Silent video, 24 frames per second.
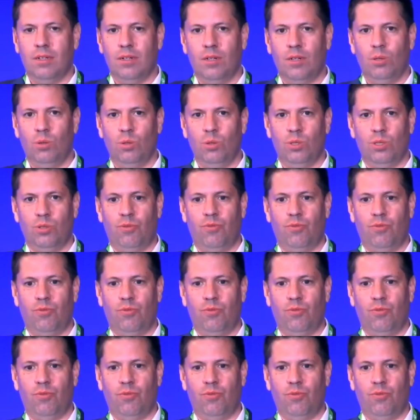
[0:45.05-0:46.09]
who is the
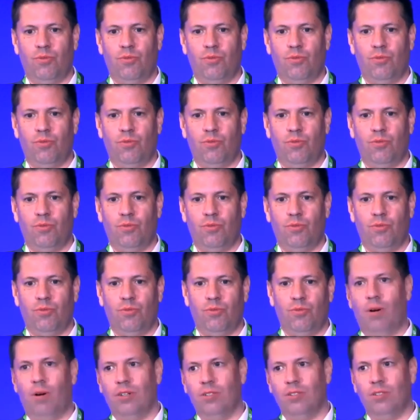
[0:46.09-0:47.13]
founder of Max Silver,
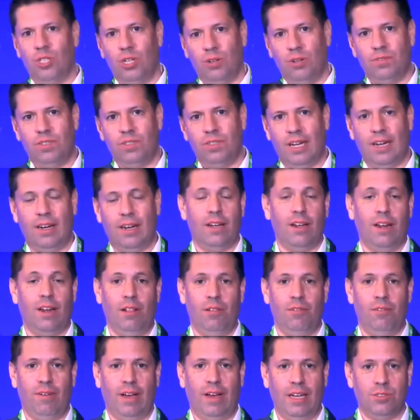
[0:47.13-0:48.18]
became our chief technical
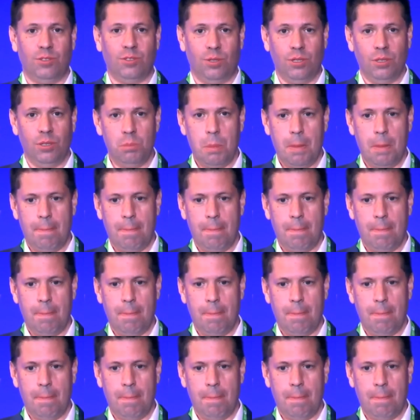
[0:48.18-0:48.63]
advisor,